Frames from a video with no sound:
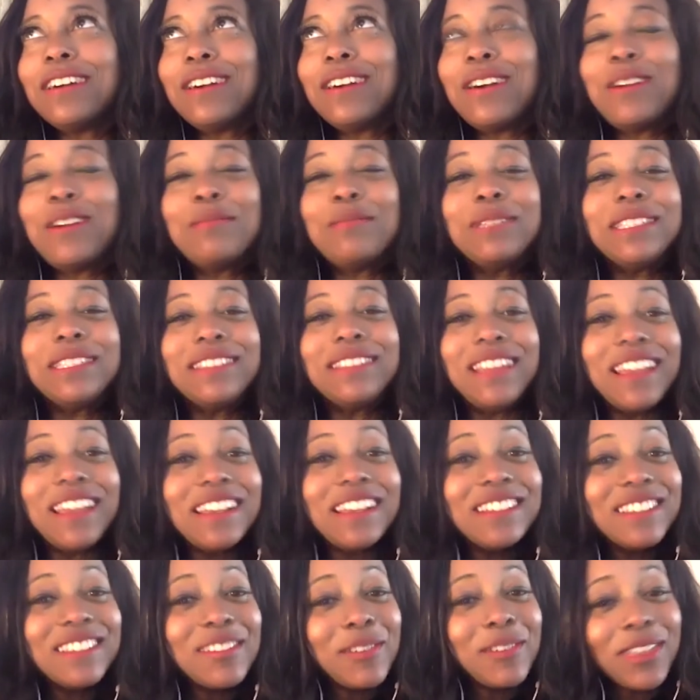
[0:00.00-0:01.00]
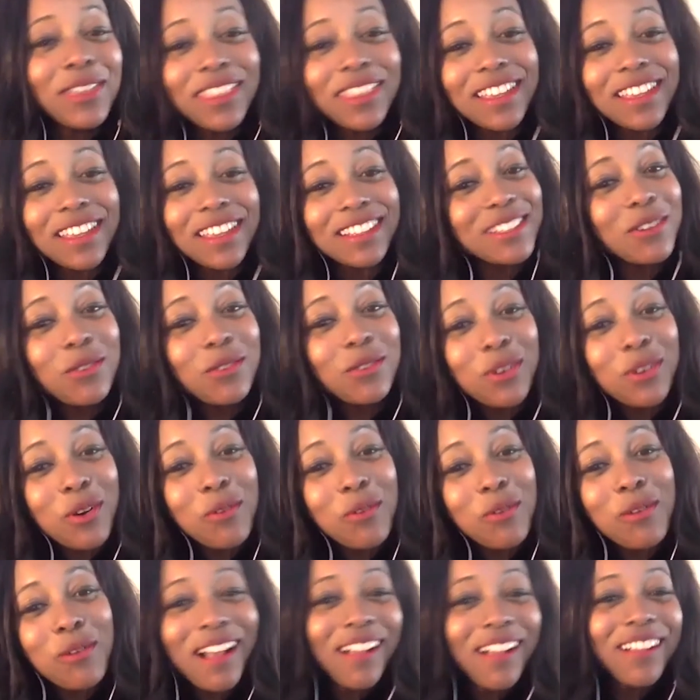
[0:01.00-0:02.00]
our mistakes and when things don't go
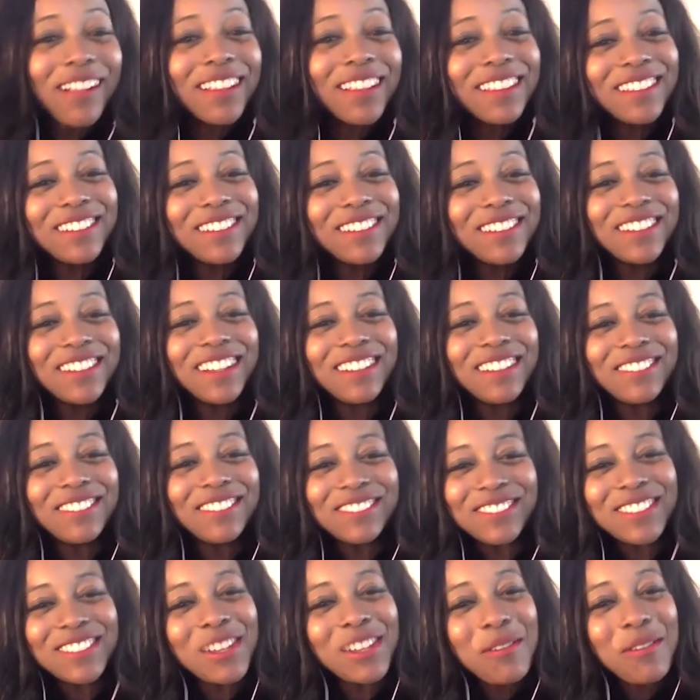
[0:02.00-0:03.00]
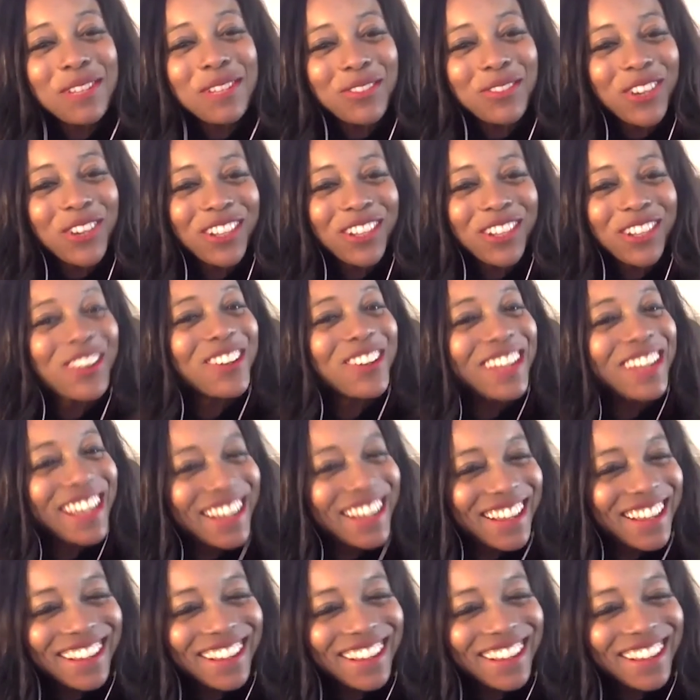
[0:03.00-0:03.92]
well um, so much more learning